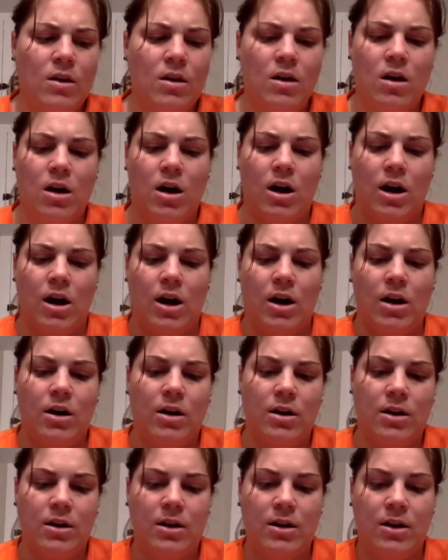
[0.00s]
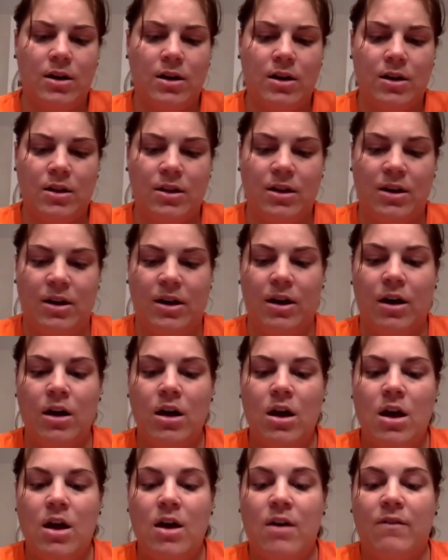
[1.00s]
uh, the
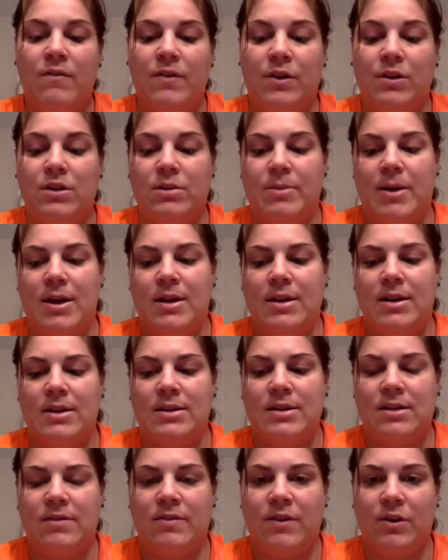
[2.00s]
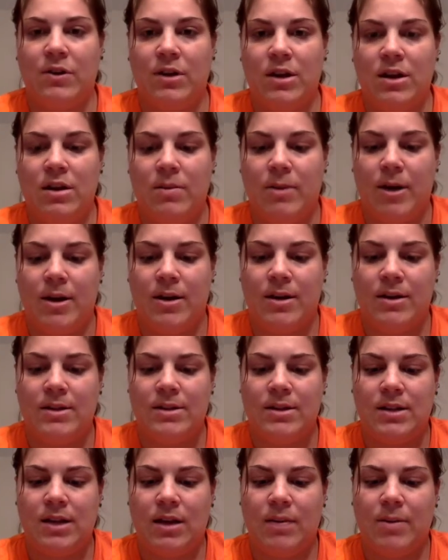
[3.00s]
field dependence and field
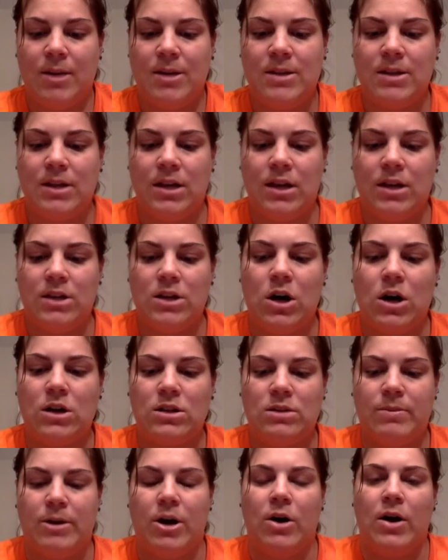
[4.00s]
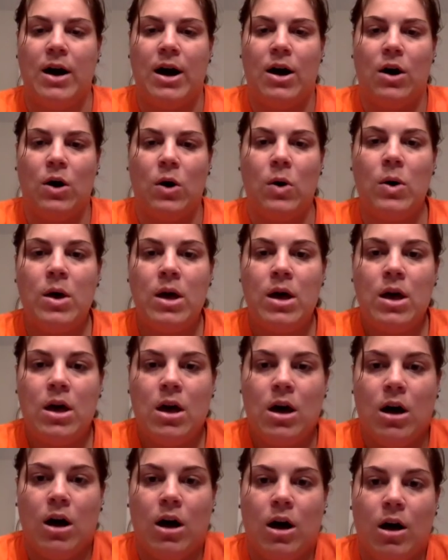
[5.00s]
independence, and basically it talked about how
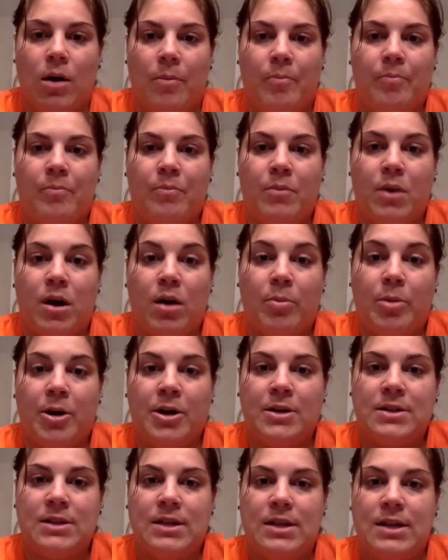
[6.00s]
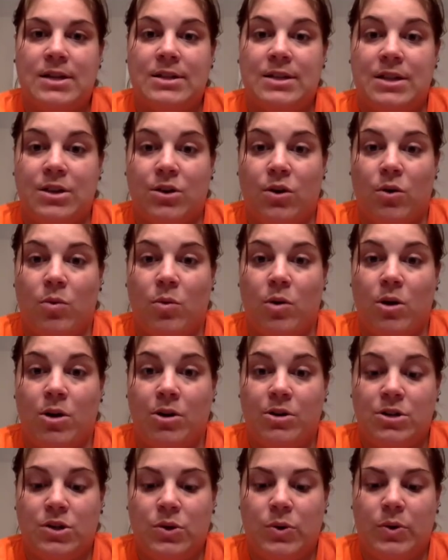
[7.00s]
a person is either one
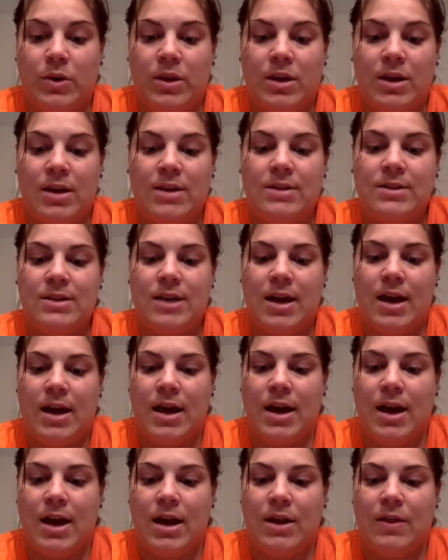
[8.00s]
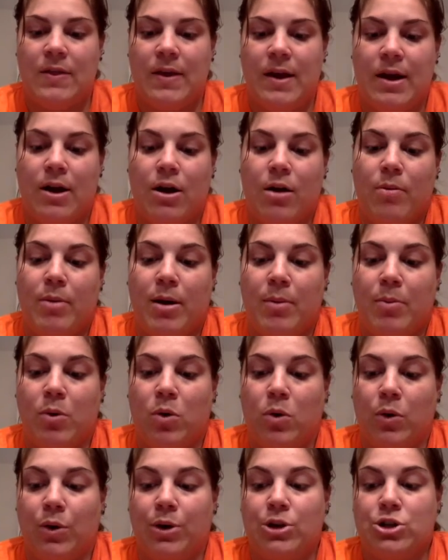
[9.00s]
or two of these, and they are
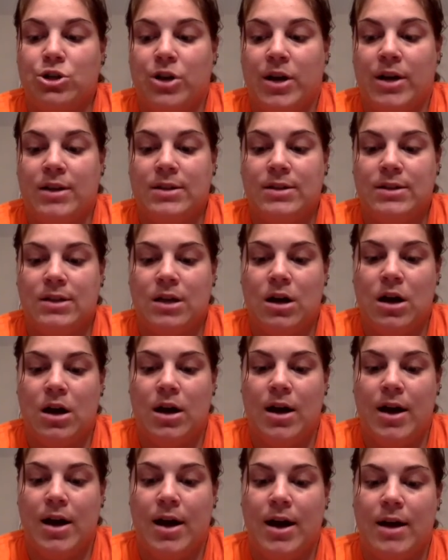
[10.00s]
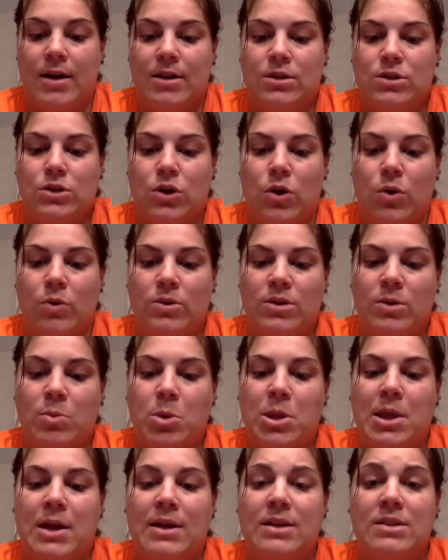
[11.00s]
bipolar traits. And so
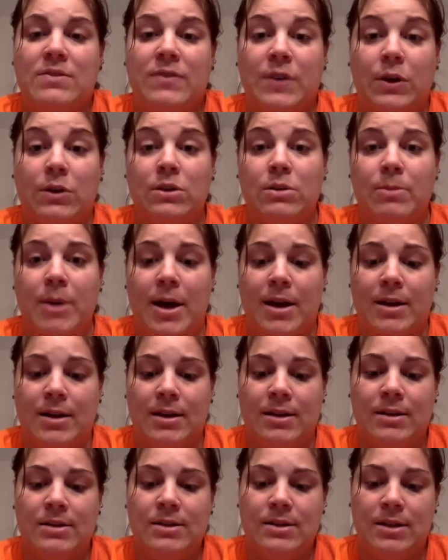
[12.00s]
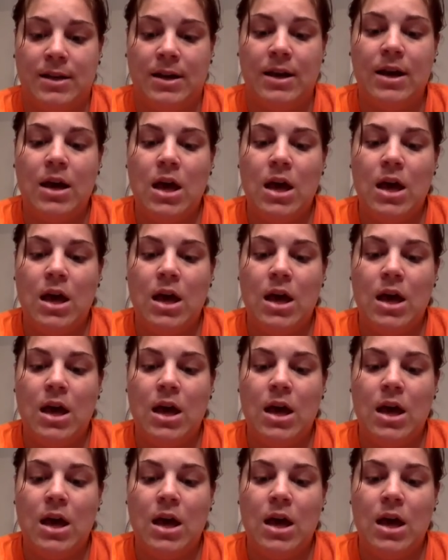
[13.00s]
someone that is field dependency